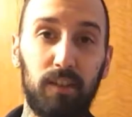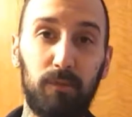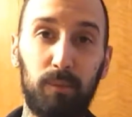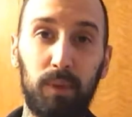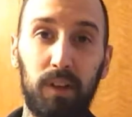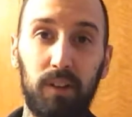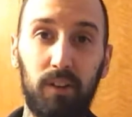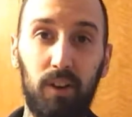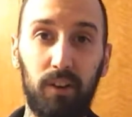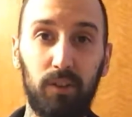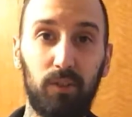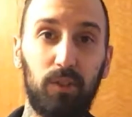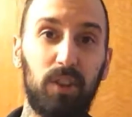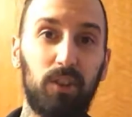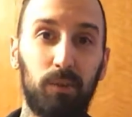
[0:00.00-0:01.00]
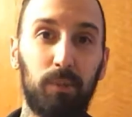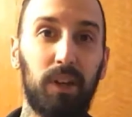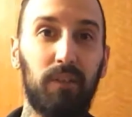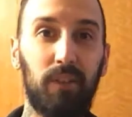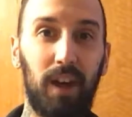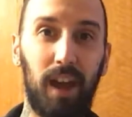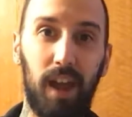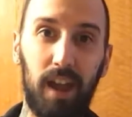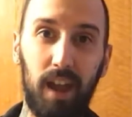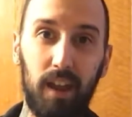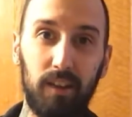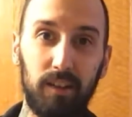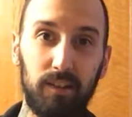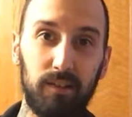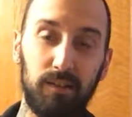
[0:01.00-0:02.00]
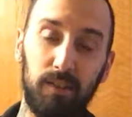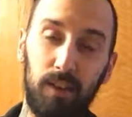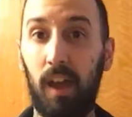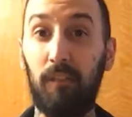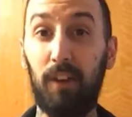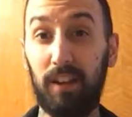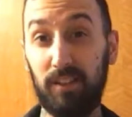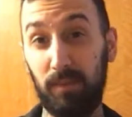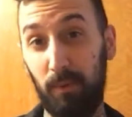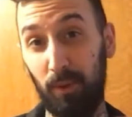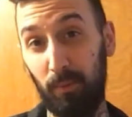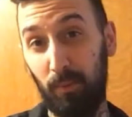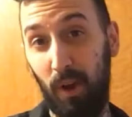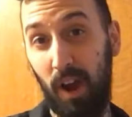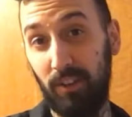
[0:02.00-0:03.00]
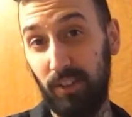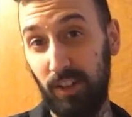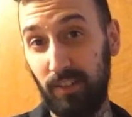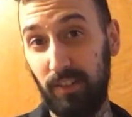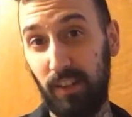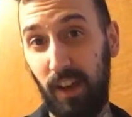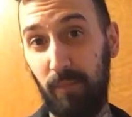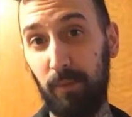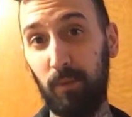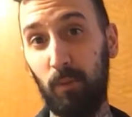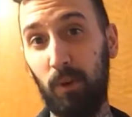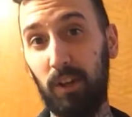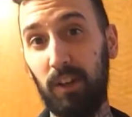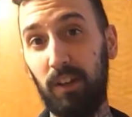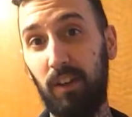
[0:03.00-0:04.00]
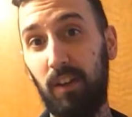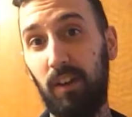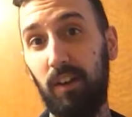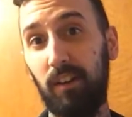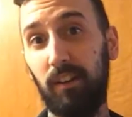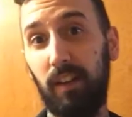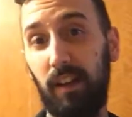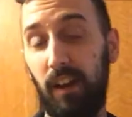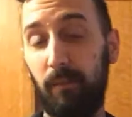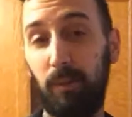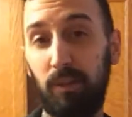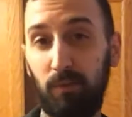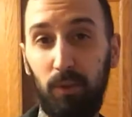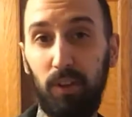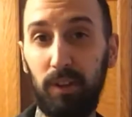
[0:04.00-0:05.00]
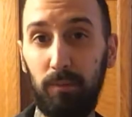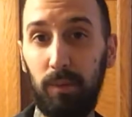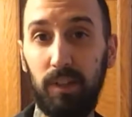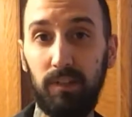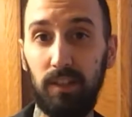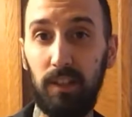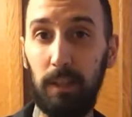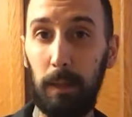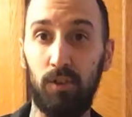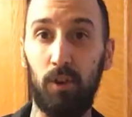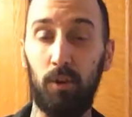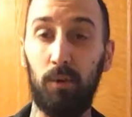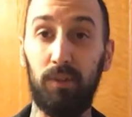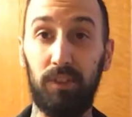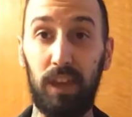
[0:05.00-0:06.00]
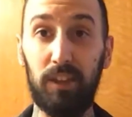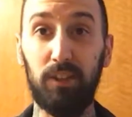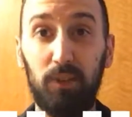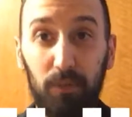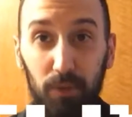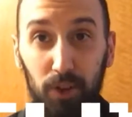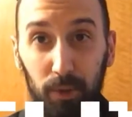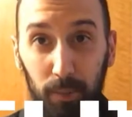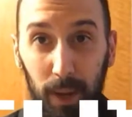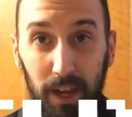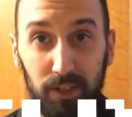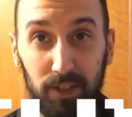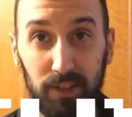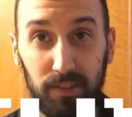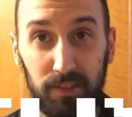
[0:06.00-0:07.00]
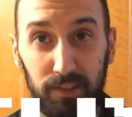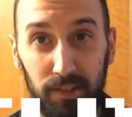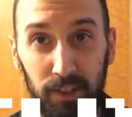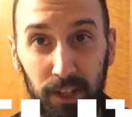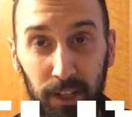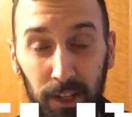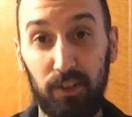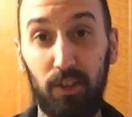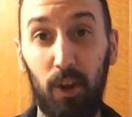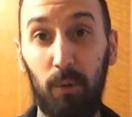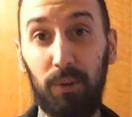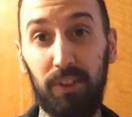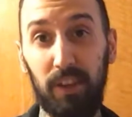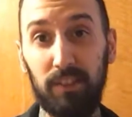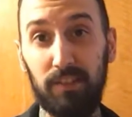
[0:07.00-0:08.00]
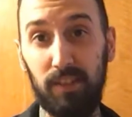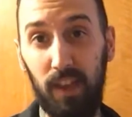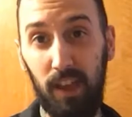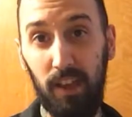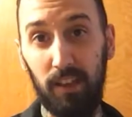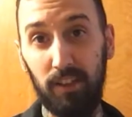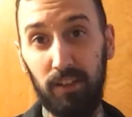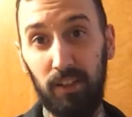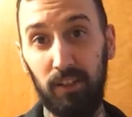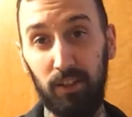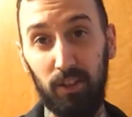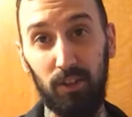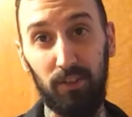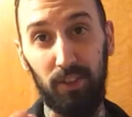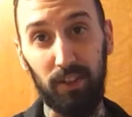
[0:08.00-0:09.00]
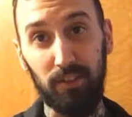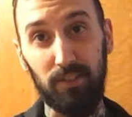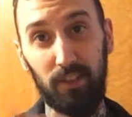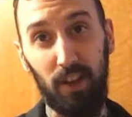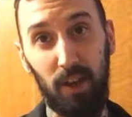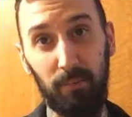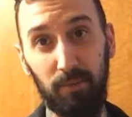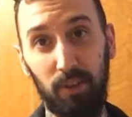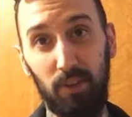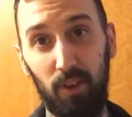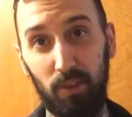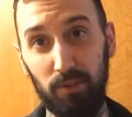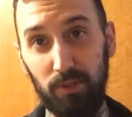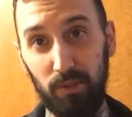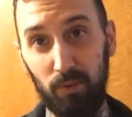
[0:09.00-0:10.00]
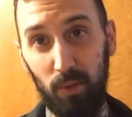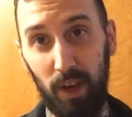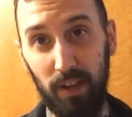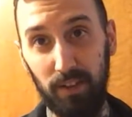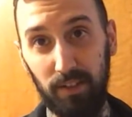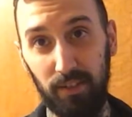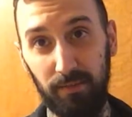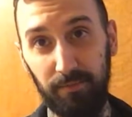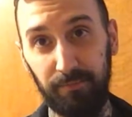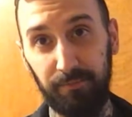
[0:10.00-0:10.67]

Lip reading: I've been on a little bit of a hiatus. I've had some other projects that I've been working on, and I've been really busy. So thank you for your patience, and you know what they say, good things come to those who wait.